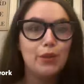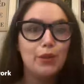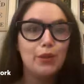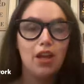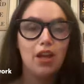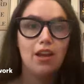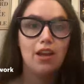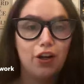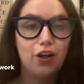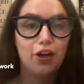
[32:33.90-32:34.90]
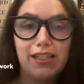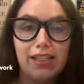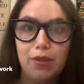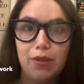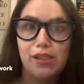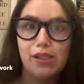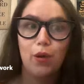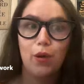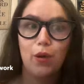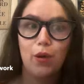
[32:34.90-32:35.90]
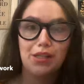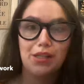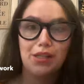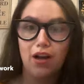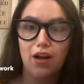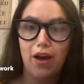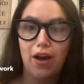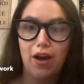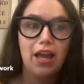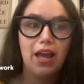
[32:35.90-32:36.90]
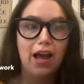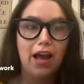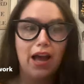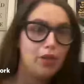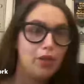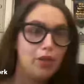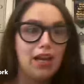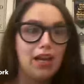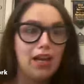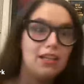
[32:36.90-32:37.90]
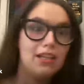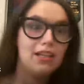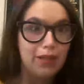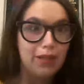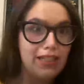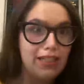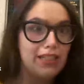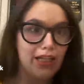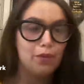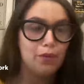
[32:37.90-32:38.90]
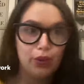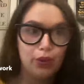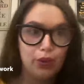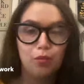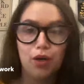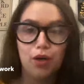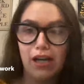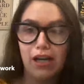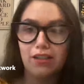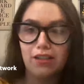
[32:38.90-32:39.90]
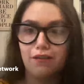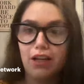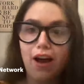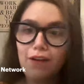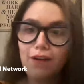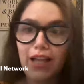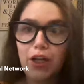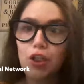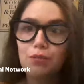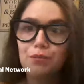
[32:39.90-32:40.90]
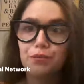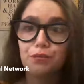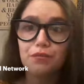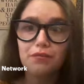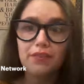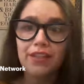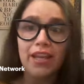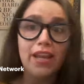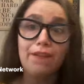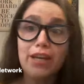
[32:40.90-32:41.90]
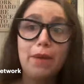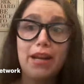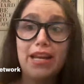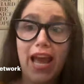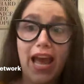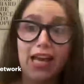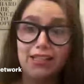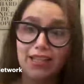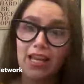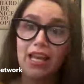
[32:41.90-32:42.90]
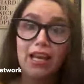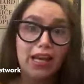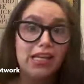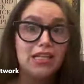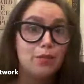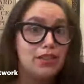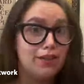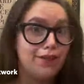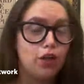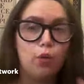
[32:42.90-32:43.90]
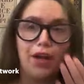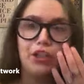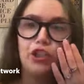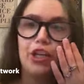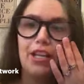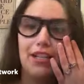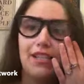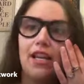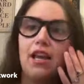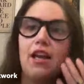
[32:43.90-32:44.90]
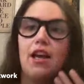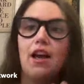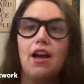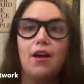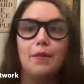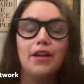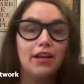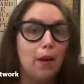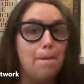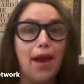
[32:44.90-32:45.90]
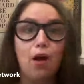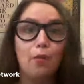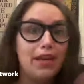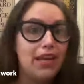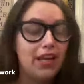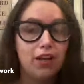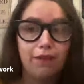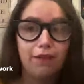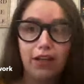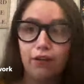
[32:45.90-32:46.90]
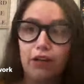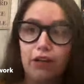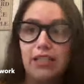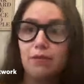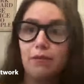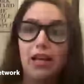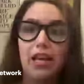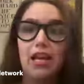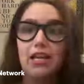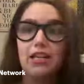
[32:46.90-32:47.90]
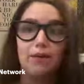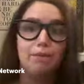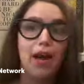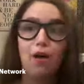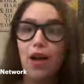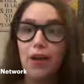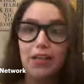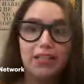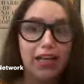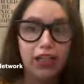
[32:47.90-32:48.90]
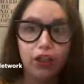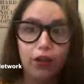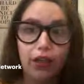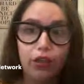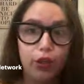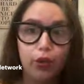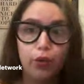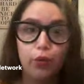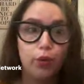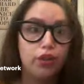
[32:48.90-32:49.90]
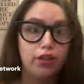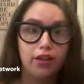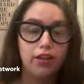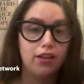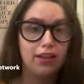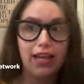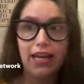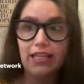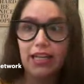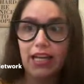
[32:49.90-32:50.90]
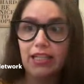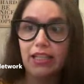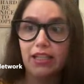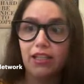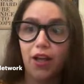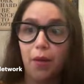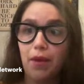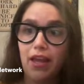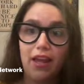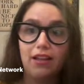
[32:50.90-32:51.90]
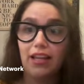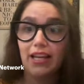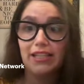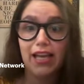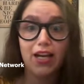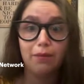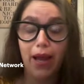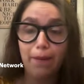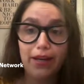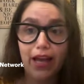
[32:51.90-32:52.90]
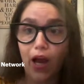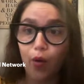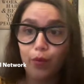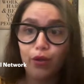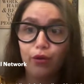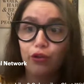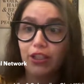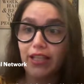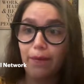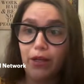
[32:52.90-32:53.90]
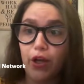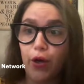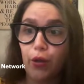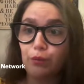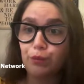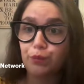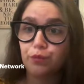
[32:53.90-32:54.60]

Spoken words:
you in our next episode where we talk about how to apply some of these tips to a more effective cover letter. If anybody has any specific questions about making an effective resume, about how to tailor it to the ATS system, like I said, I'm happy to help you. Just let me know.